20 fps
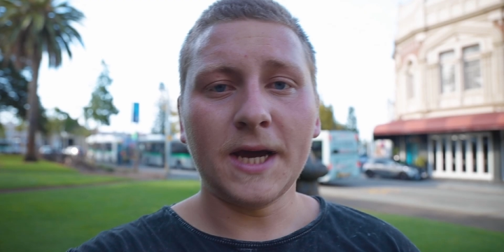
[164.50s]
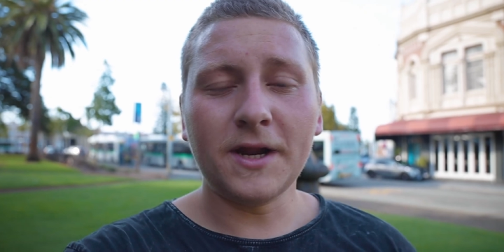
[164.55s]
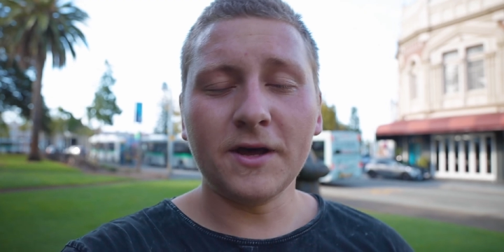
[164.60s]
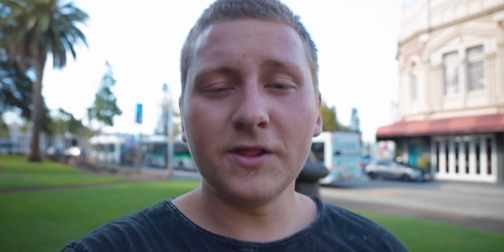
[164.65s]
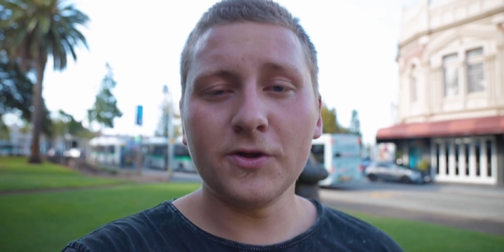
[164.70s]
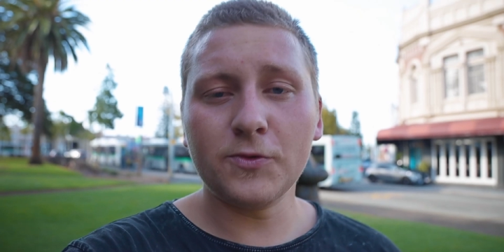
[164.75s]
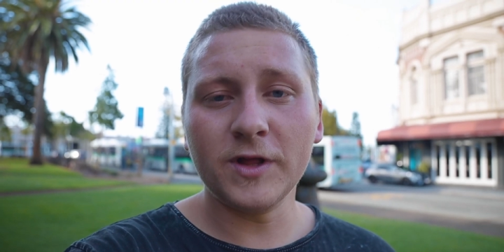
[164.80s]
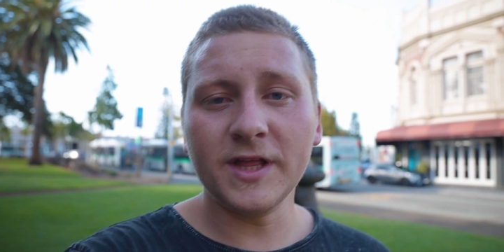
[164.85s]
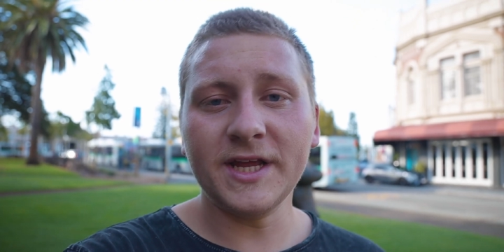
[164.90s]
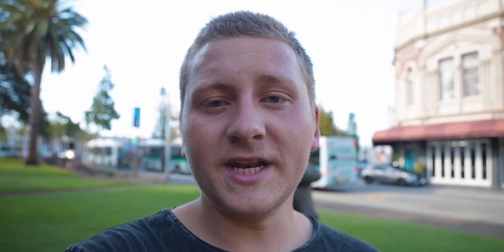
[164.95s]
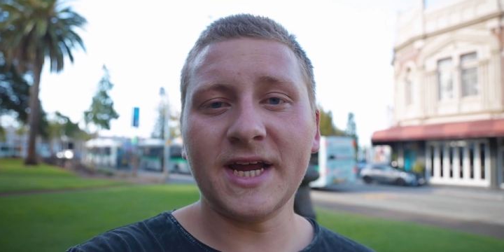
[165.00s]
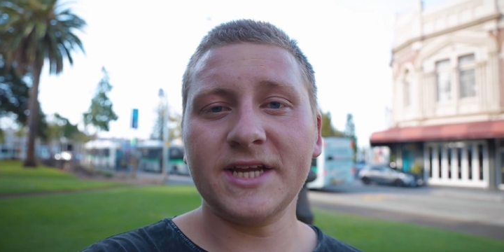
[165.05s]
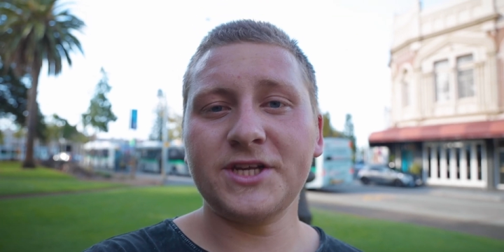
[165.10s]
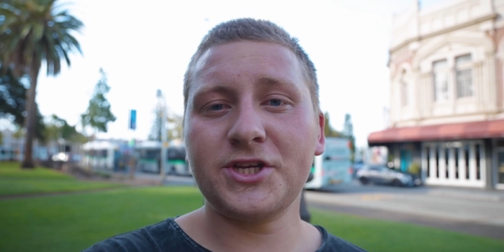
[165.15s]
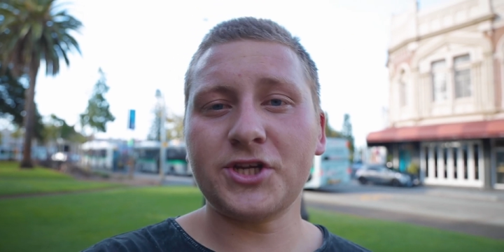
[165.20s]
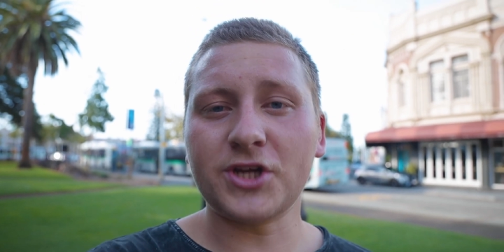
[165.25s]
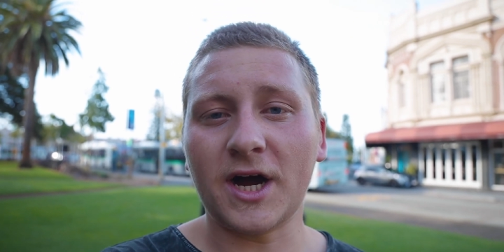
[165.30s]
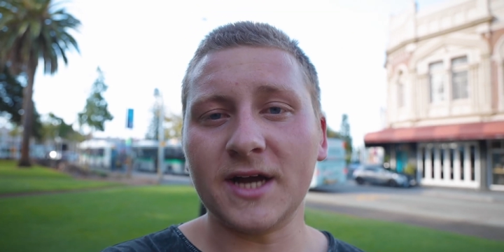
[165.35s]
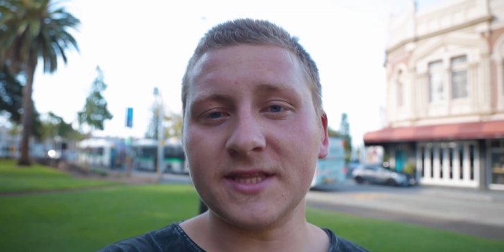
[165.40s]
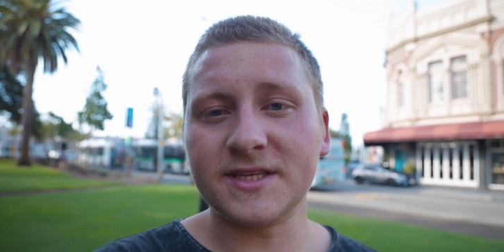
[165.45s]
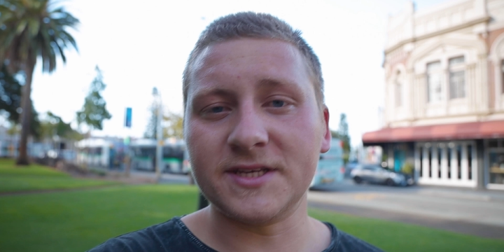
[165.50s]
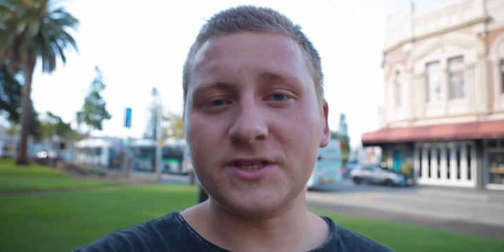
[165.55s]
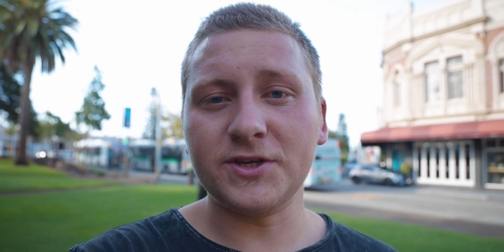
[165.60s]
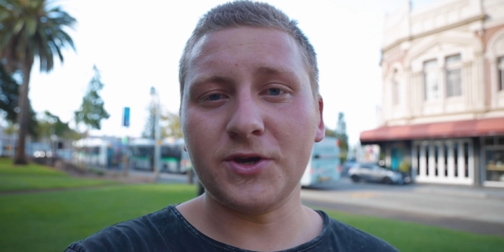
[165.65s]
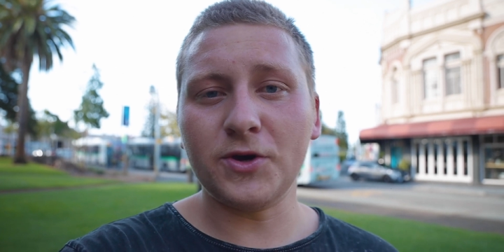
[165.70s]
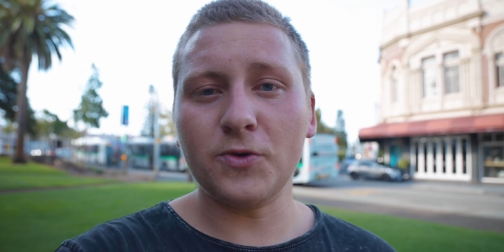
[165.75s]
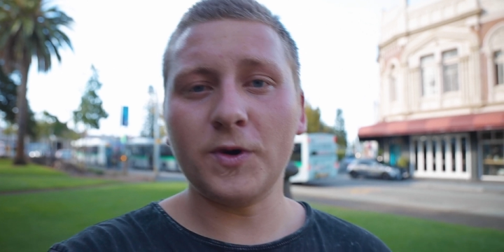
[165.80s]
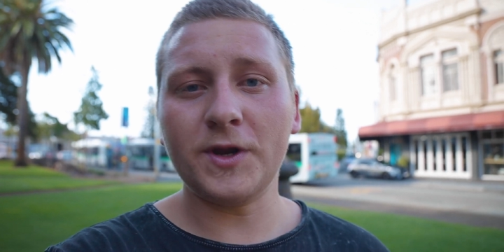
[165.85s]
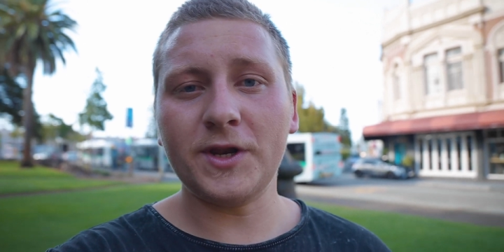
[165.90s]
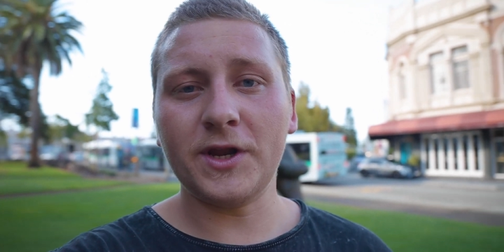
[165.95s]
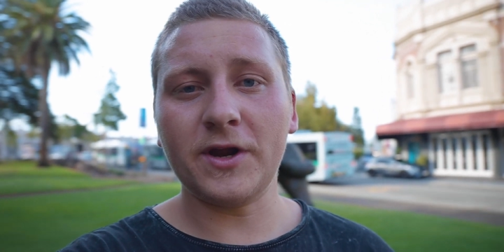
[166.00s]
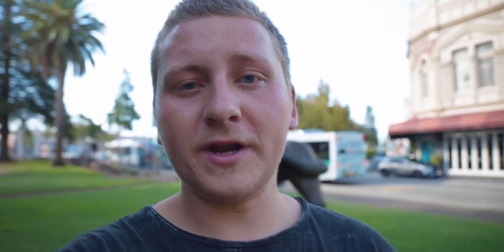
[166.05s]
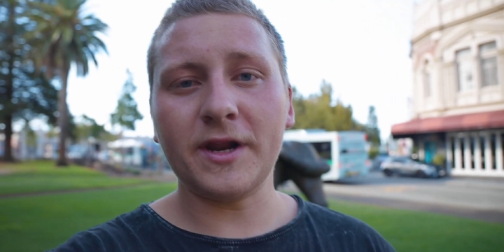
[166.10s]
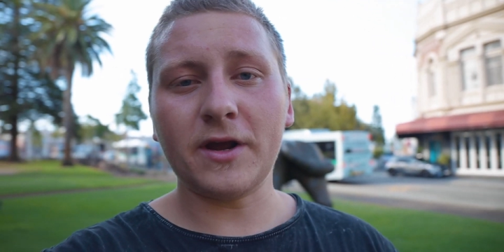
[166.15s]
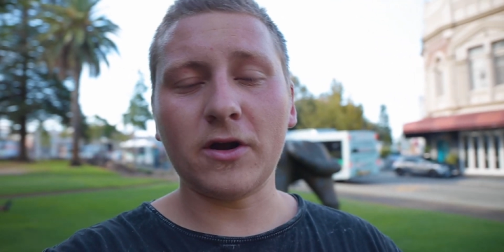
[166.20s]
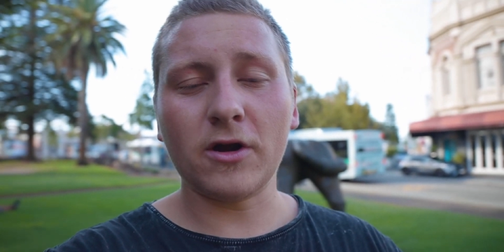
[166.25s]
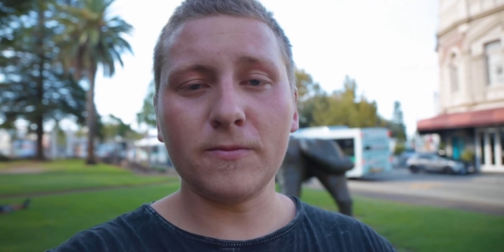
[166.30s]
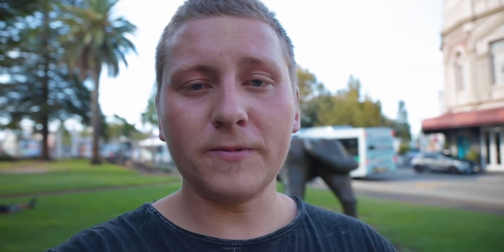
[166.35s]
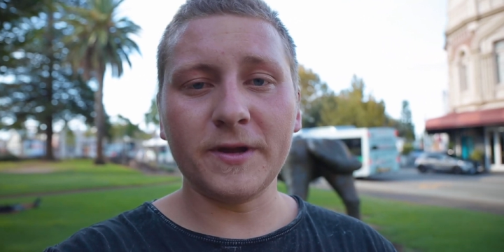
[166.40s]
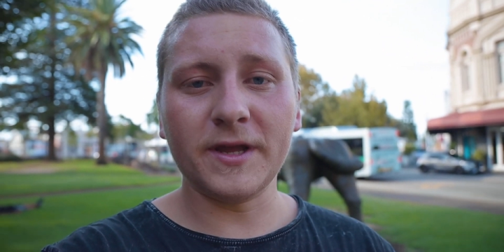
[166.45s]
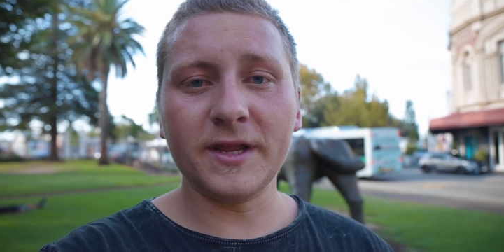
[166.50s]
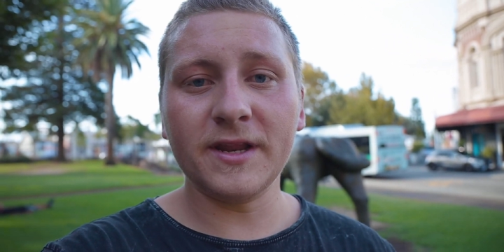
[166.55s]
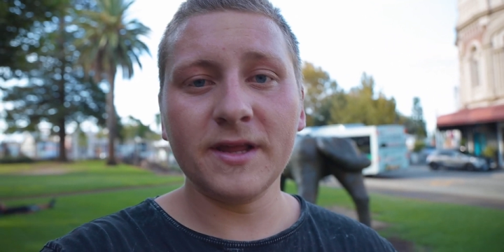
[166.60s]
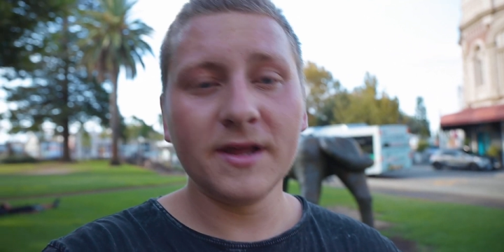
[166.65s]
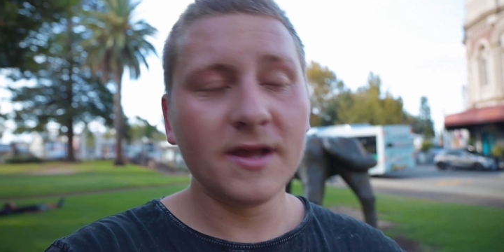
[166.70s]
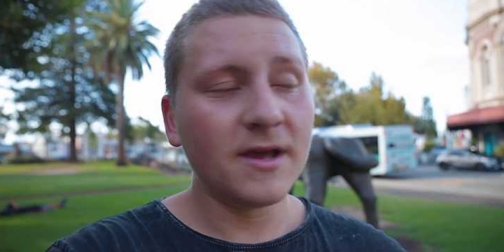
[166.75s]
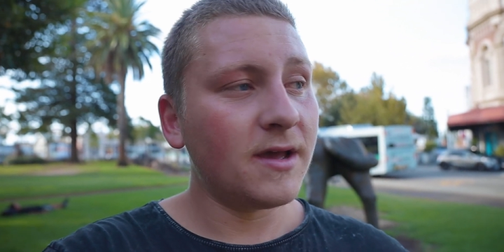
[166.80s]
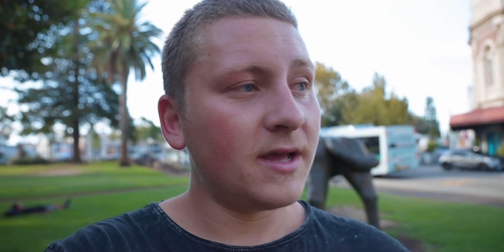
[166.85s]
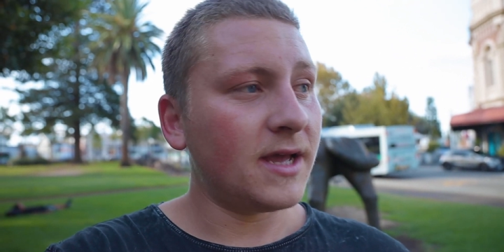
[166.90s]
Another really nice shot to do when you're in an urban